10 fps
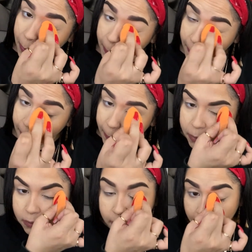And when
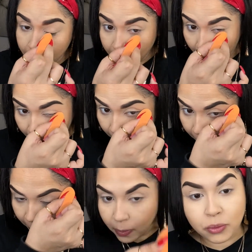you're blending
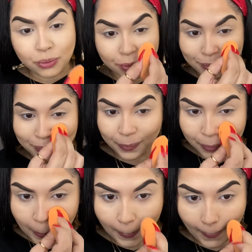out your concealer under
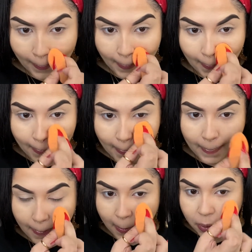your eye, make sure
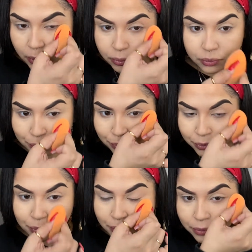you're keeping it in
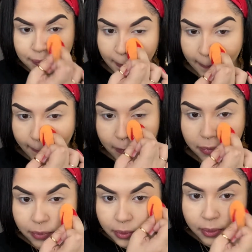that same upside
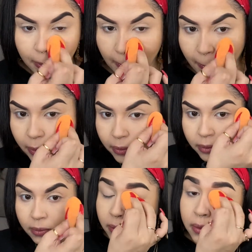down triangle
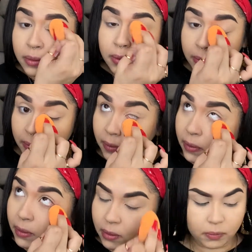type of shape,
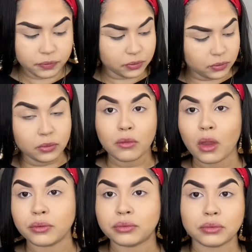so that way you're
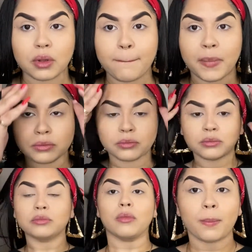not covering up
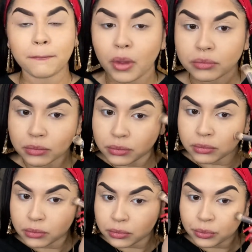all that
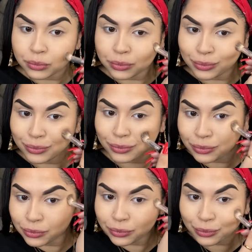contour that we created
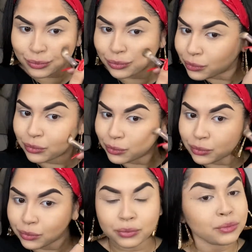earlier. And if
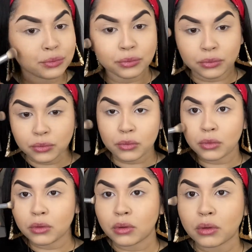so, you can
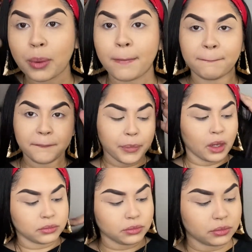always take that brush one
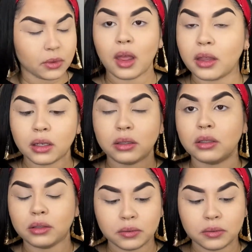more time and just